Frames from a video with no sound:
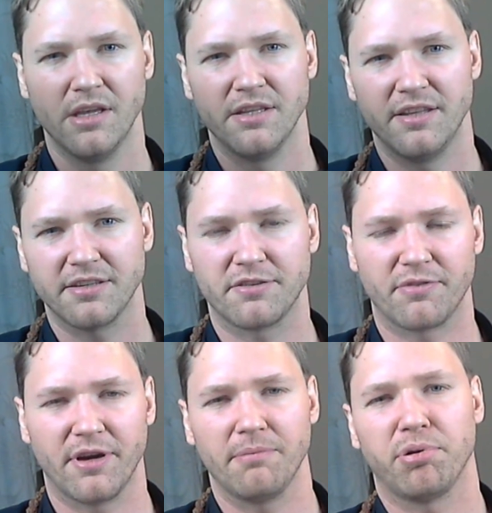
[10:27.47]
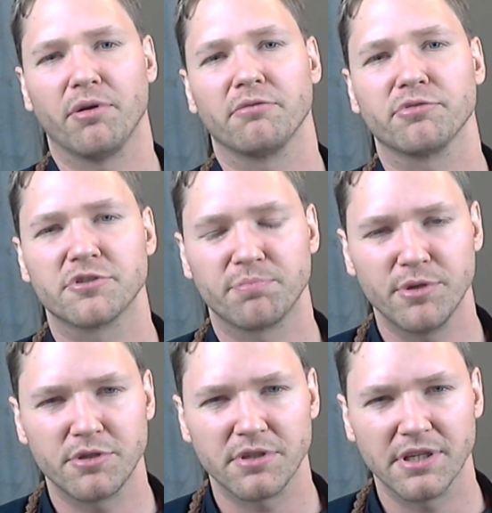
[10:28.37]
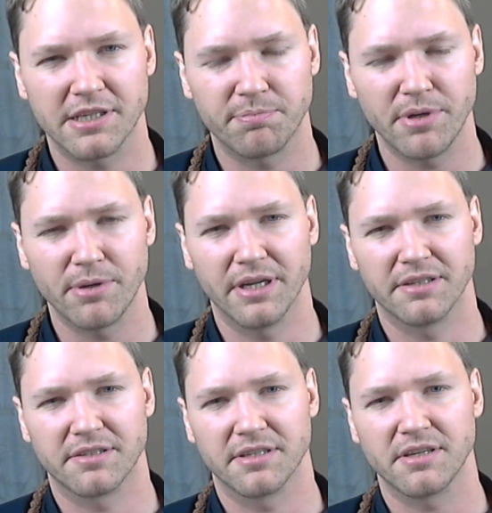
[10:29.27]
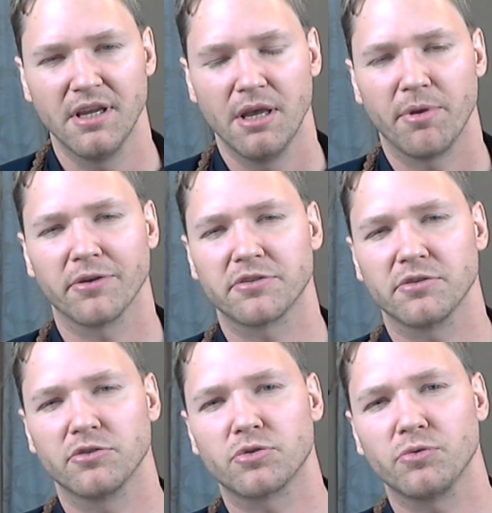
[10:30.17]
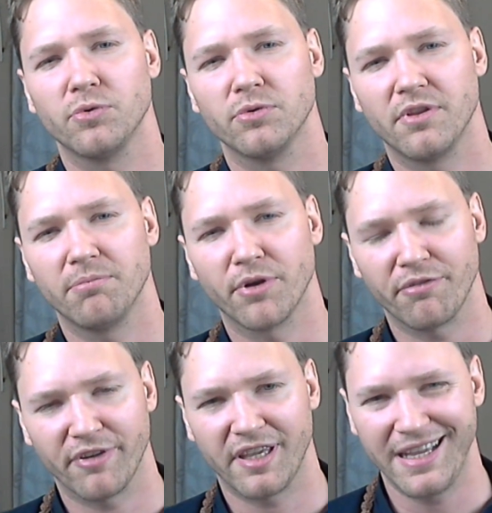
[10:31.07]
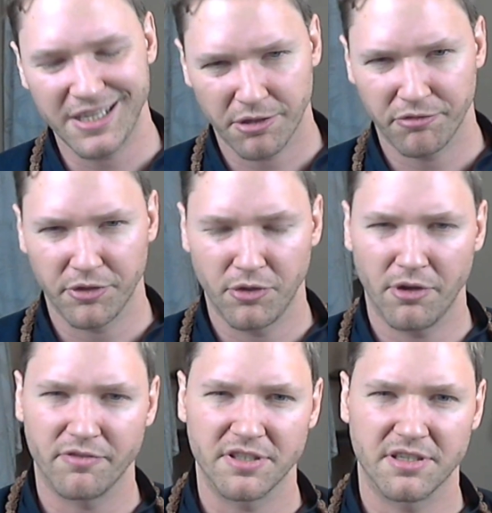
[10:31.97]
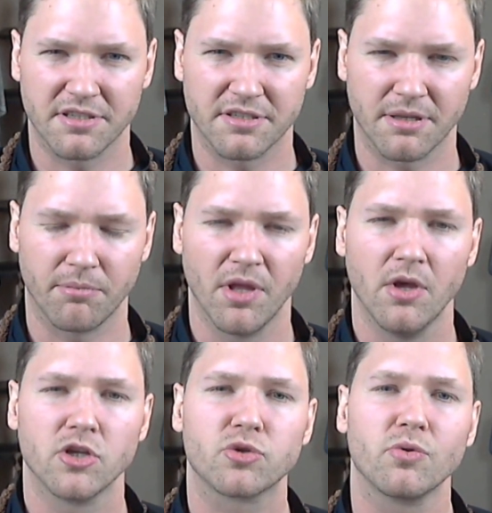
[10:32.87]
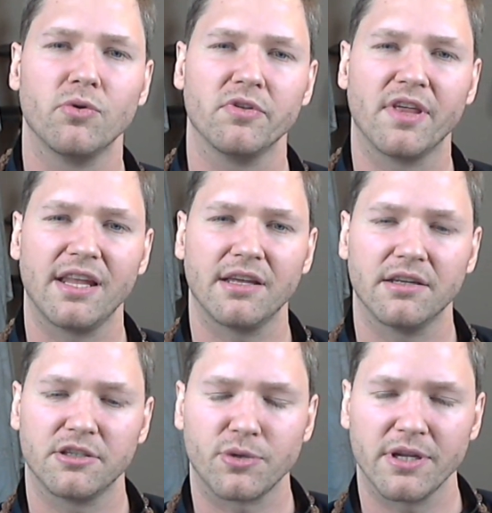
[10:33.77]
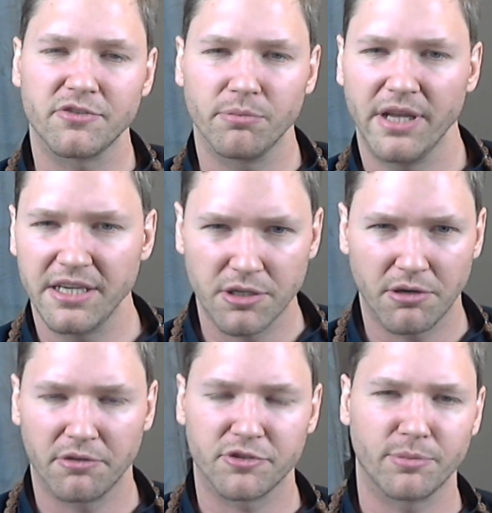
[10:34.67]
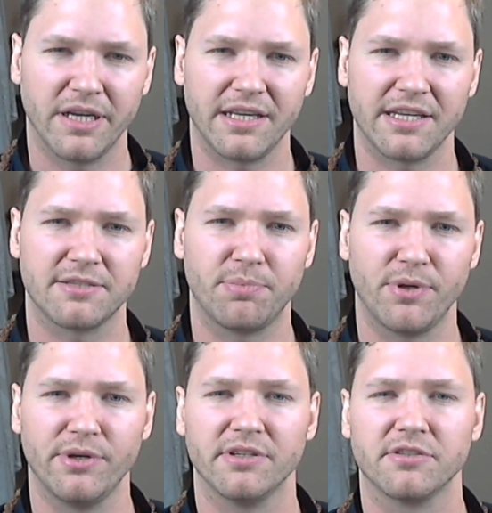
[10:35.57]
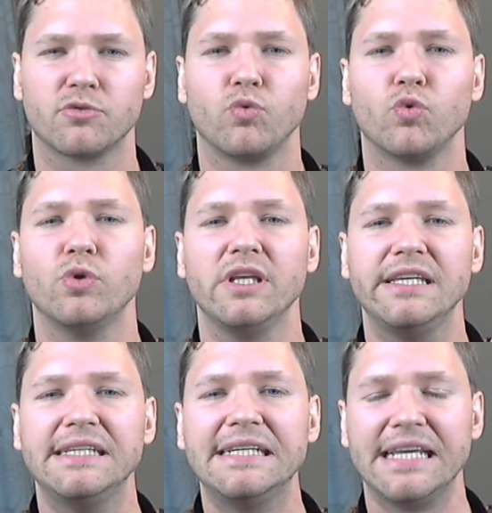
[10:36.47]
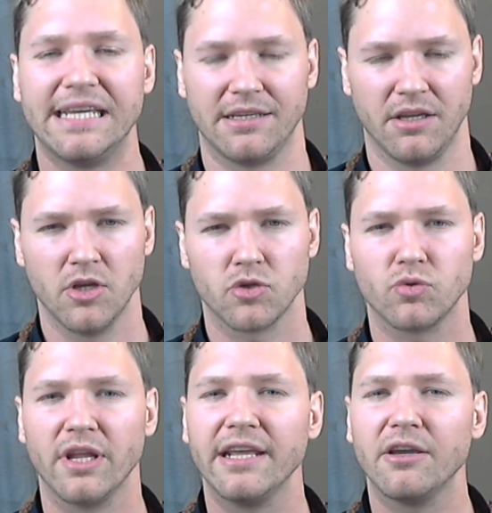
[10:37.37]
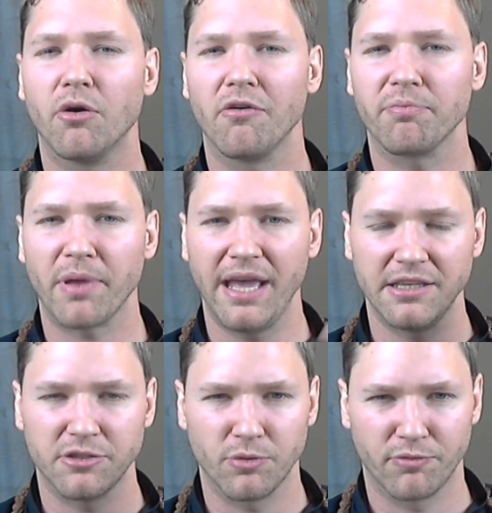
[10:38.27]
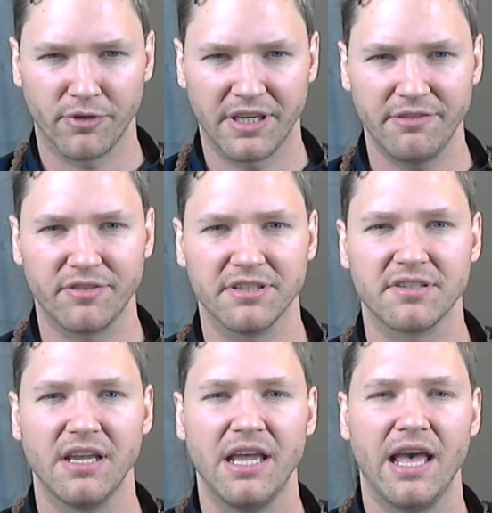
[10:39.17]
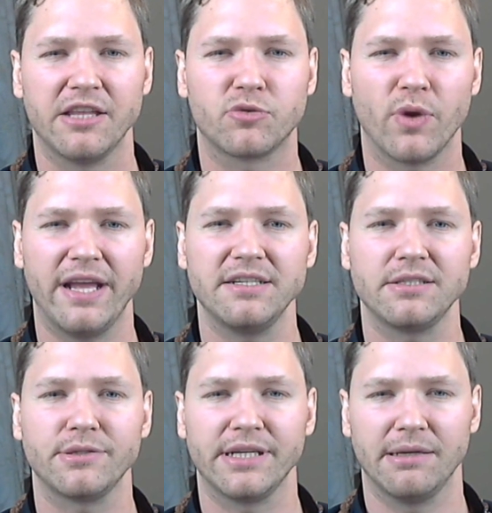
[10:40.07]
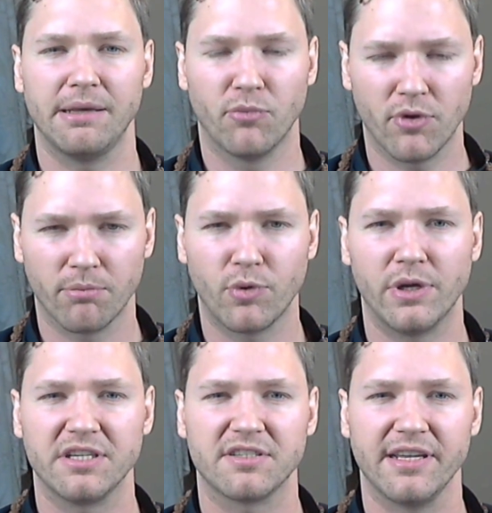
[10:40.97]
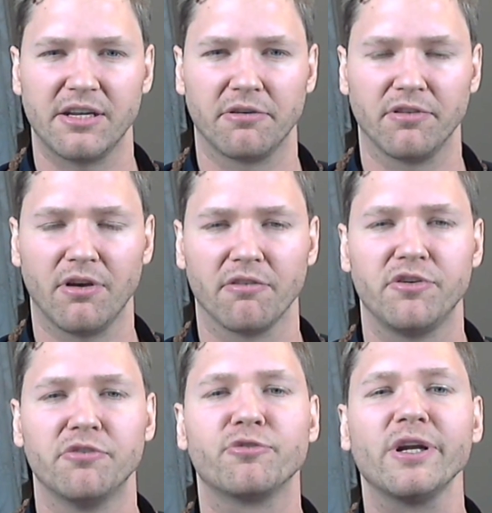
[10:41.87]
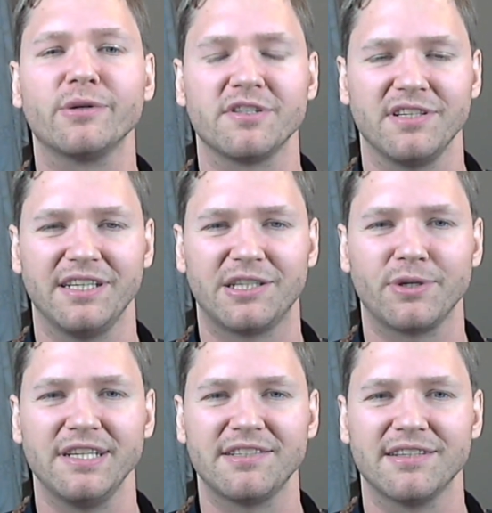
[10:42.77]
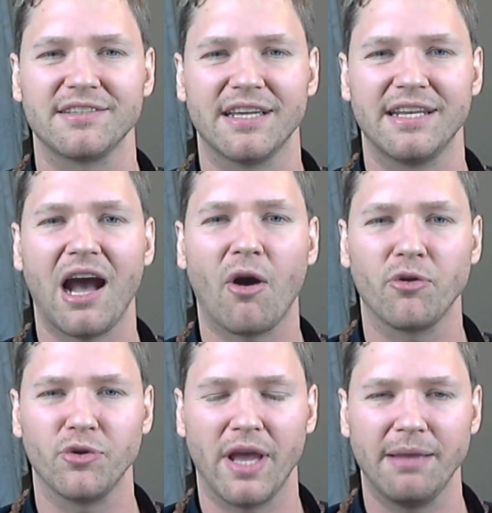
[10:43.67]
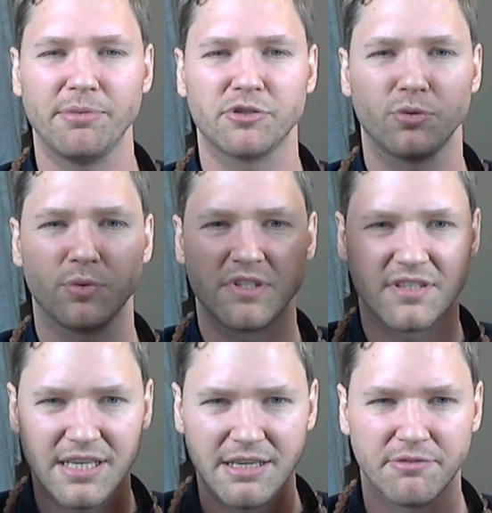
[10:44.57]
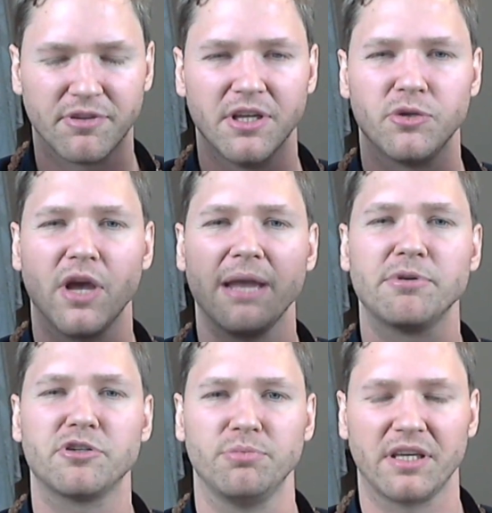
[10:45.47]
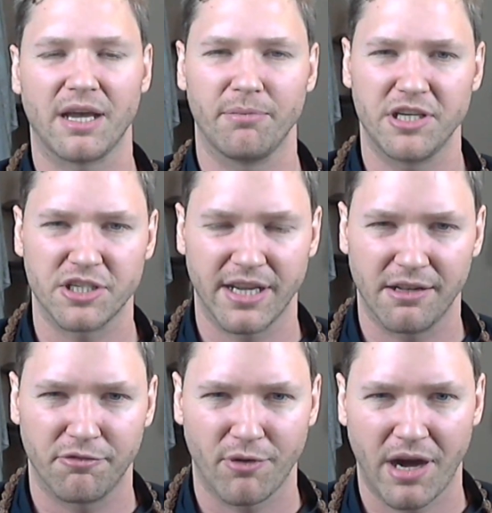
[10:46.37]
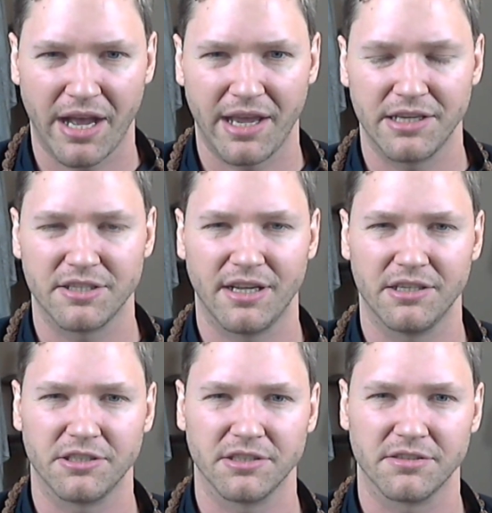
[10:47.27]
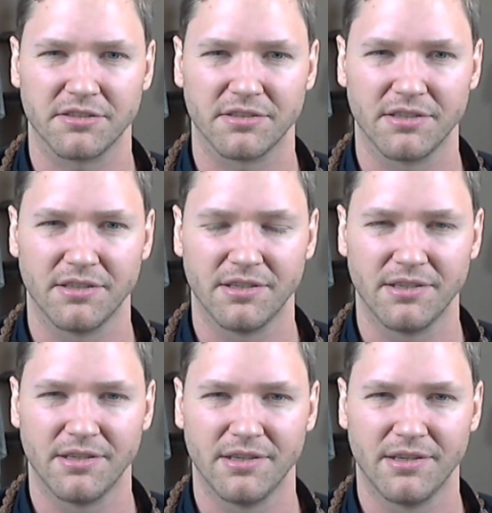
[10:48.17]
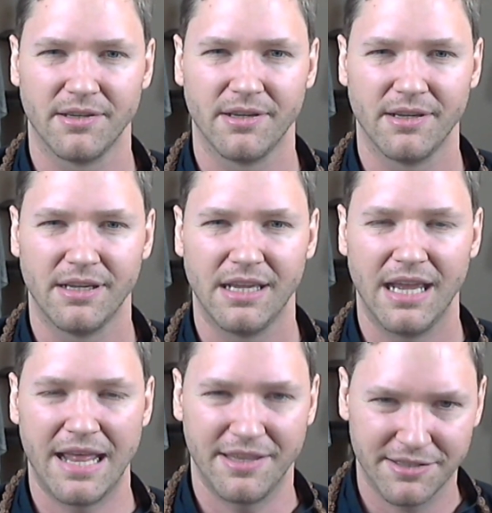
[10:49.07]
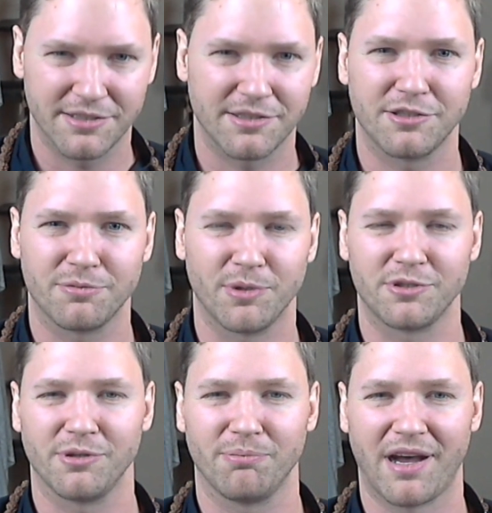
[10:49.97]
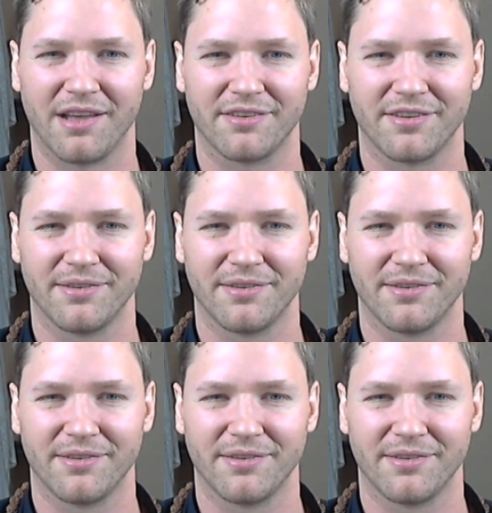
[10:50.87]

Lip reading: This is very important for spiritual experiences, because through the modification of your nervous system, through the transformation of traumatic experience, through healing, through letting go of pain, through forgiveness, and through entering more and more a state of love, your frequency increases, and now you're able to receive, you're able to become a channel for higher intelligence. And this is the spiritual path.